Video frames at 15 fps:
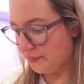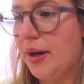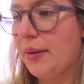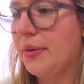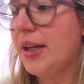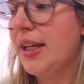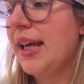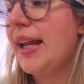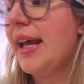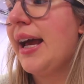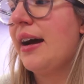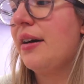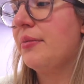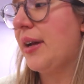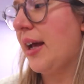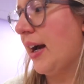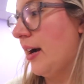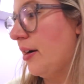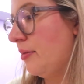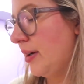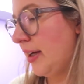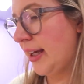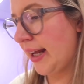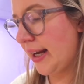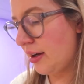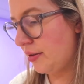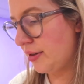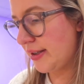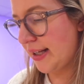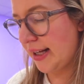I'm gonna get it out now, get it
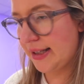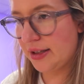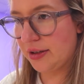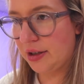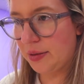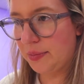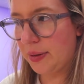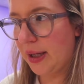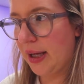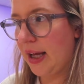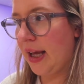all set up,